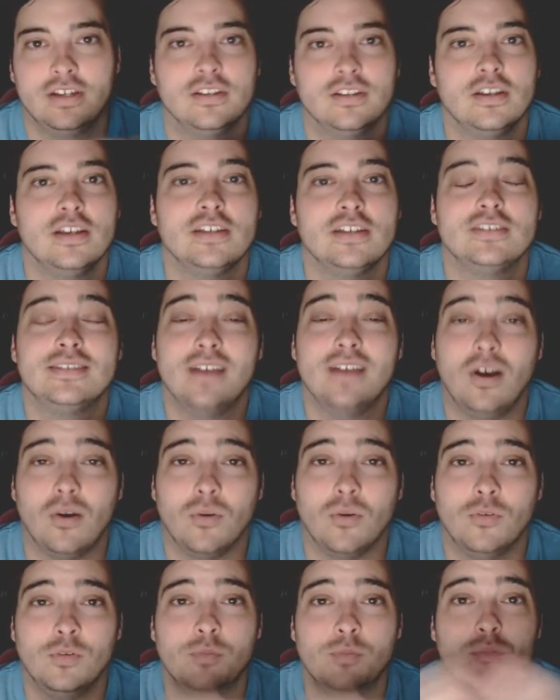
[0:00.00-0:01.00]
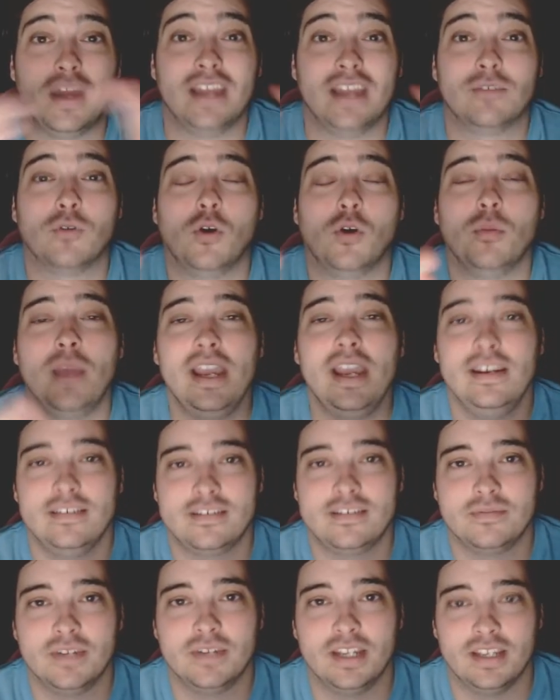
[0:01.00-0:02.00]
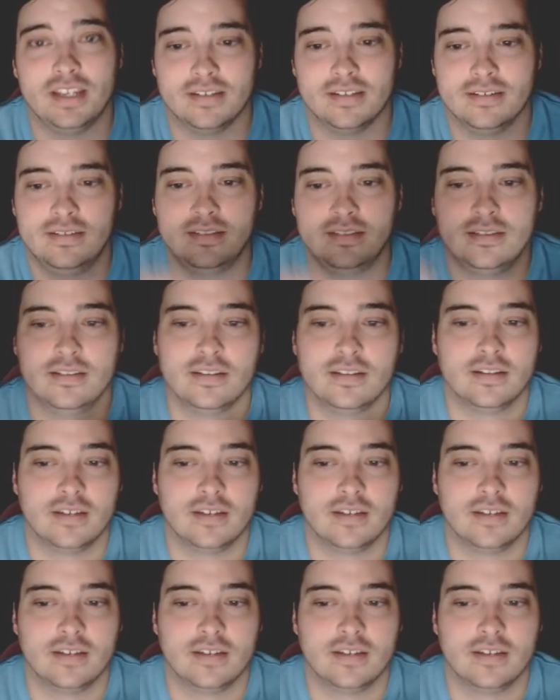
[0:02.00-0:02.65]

So bankroll management is,